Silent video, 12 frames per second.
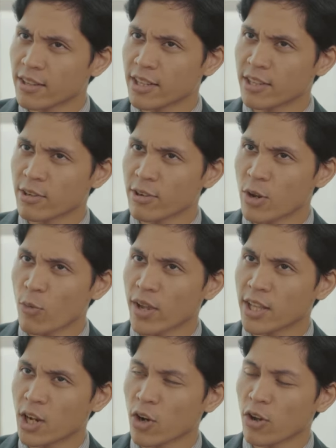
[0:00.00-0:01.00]
Kita
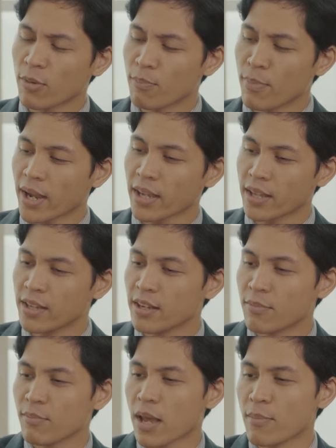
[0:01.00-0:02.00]
rewind the clock back
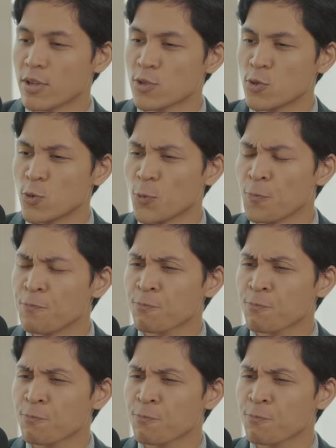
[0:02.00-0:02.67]
here in MSU.